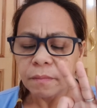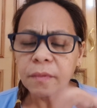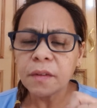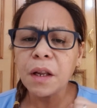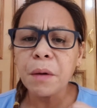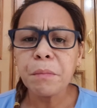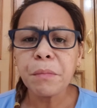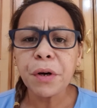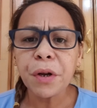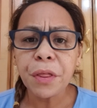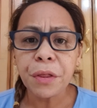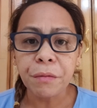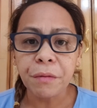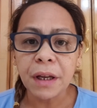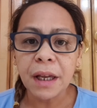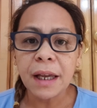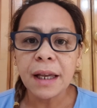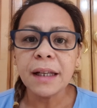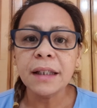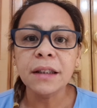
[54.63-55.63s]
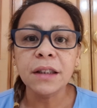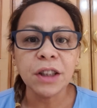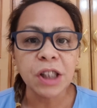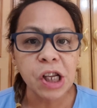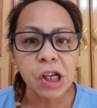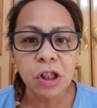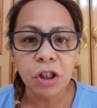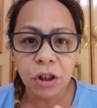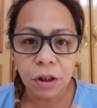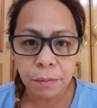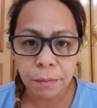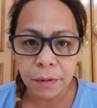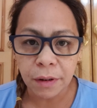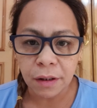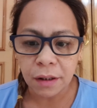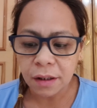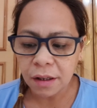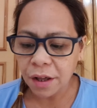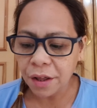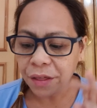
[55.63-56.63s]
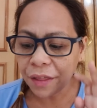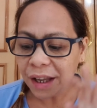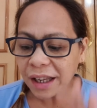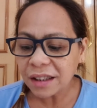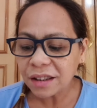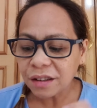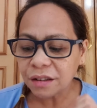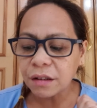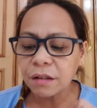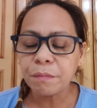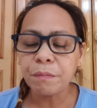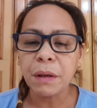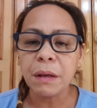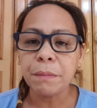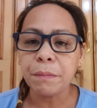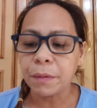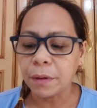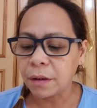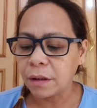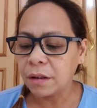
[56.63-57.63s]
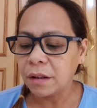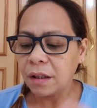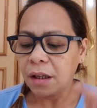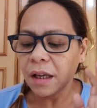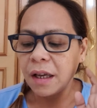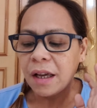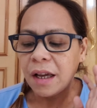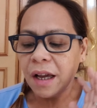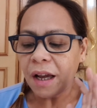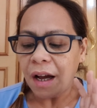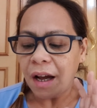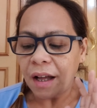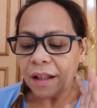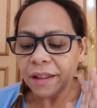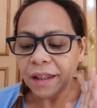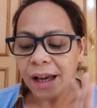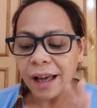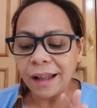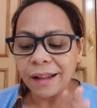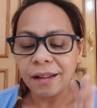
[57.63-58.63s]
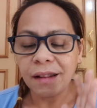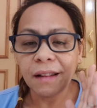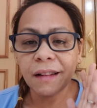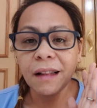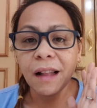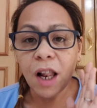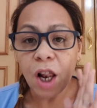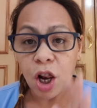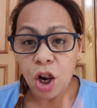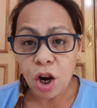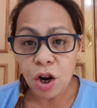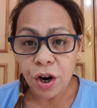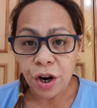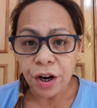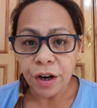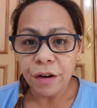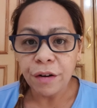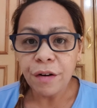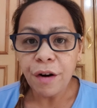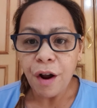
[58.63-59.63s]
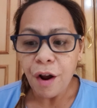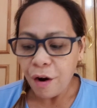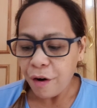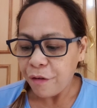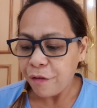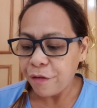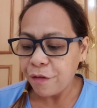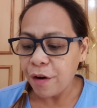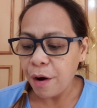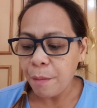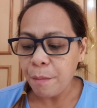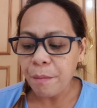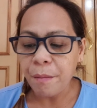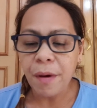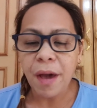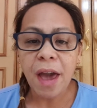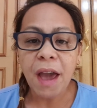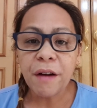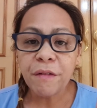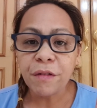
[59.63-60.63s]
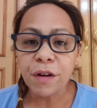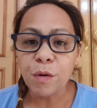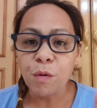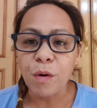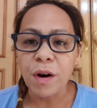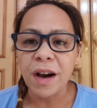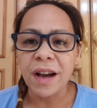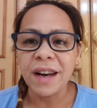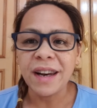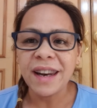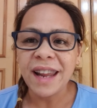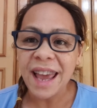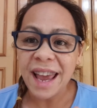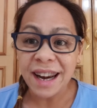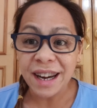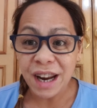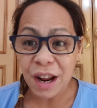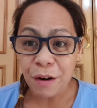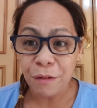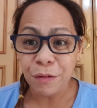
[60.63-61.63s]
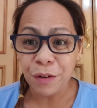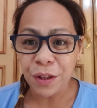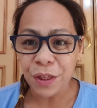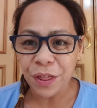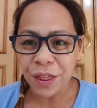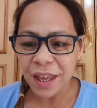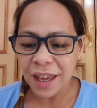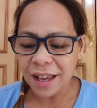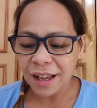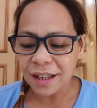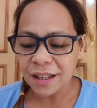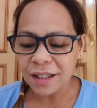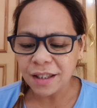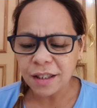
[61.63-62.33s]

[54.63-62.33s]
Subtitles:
Number three, teachable. These are the people that learn from everyone and everything.